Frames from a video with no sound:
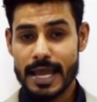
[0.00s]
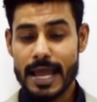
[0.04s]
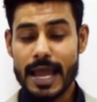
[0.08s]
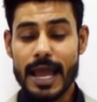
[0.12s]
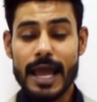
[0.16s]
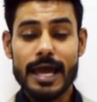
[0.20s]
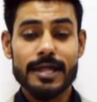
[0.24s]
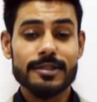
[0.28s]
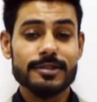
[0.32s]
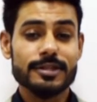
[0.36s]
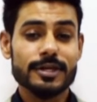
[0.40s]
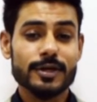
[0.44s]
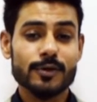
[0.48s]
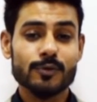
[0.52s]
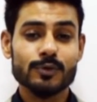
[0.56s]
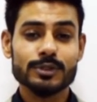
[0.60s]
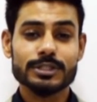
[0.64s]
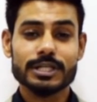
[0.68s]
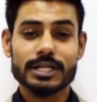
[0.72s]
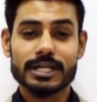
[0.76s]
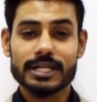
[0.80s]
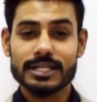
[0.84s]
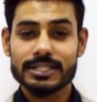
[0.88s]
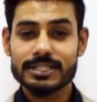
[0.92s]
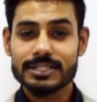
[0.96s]
And there was
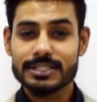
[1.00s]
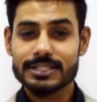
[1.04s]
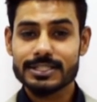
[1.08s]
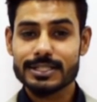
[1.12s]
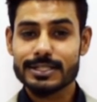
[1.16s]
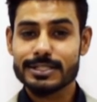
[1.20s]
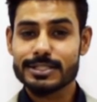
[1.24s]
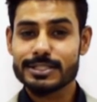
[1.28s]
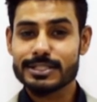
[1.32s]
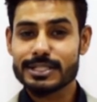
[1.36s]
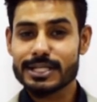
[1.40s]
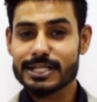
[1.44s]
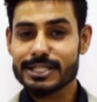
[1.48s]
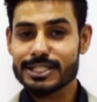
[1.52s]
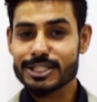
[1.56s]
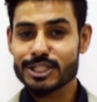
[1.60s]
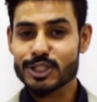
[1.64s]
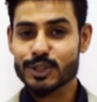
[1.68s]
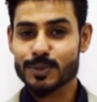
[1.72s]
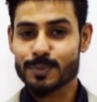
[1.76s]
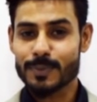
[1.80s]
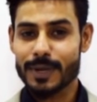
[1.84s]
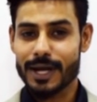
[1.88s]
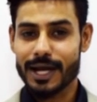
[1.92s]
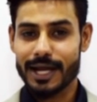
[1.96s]
a consistent
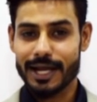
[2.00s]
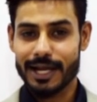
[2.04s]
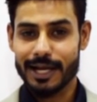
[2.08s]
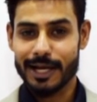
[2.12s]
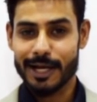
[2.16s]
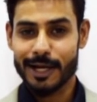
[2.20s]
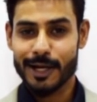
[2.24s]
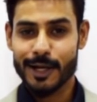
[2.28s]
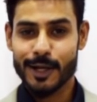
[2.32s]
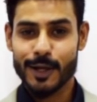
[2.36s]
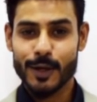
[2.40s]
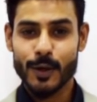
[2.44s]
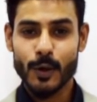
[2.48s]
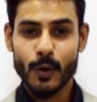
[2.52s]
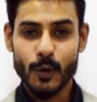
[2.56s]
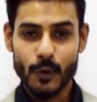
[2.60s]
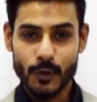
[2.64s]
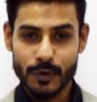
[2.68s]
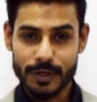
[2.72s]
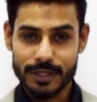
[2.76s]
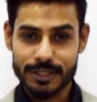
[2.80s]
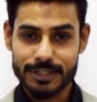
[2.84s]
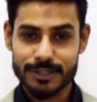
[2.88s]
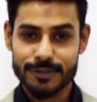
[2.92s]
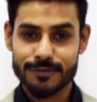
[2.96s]
smile
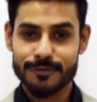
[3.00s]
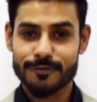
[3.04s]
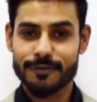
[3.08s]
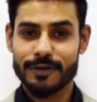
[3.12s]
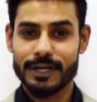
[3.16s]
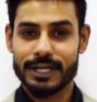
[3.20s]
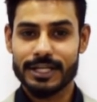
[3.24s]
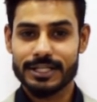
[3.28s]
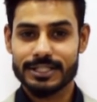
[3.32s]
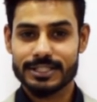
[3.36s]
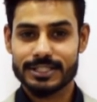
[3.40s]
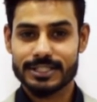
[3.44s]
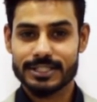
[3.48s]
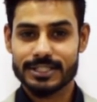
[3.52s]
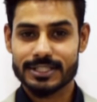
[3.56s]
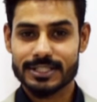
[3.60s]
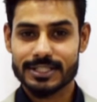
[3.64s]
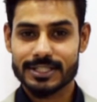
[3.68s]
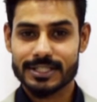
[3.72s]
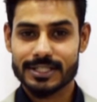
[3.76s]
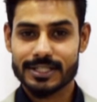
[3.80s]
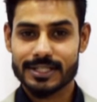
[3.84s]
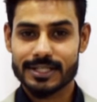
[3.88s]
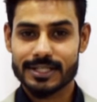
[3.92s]
on his face.